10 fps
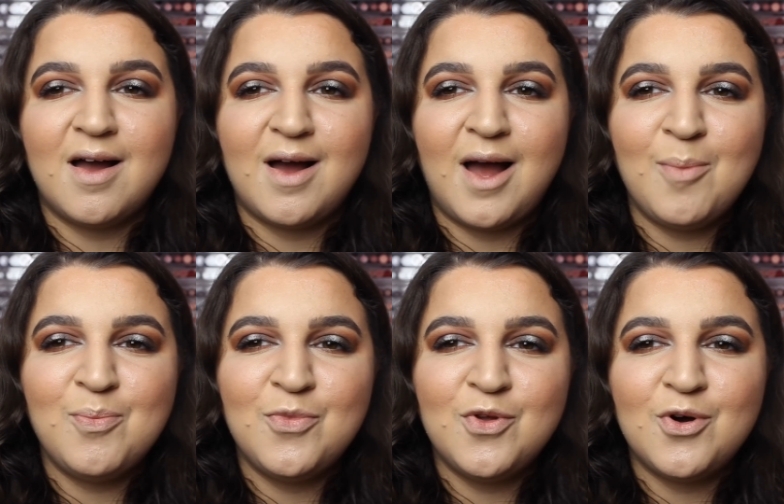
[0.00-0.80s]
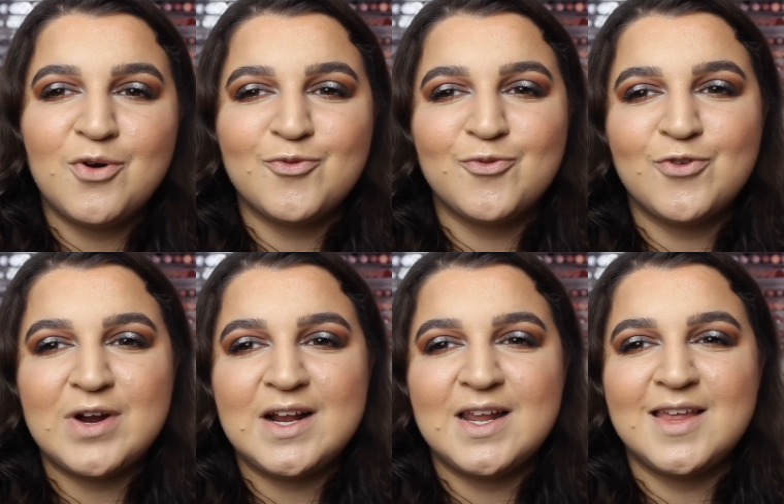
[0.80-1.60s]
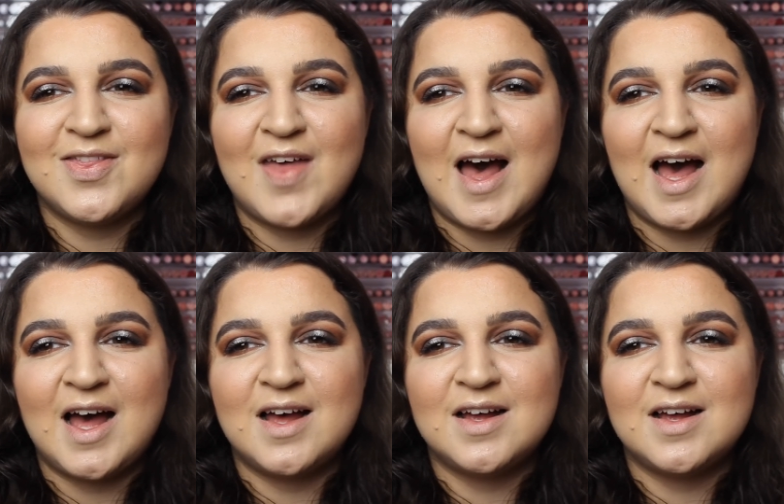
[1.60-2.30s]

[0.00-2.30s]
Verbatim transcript: I'm not really that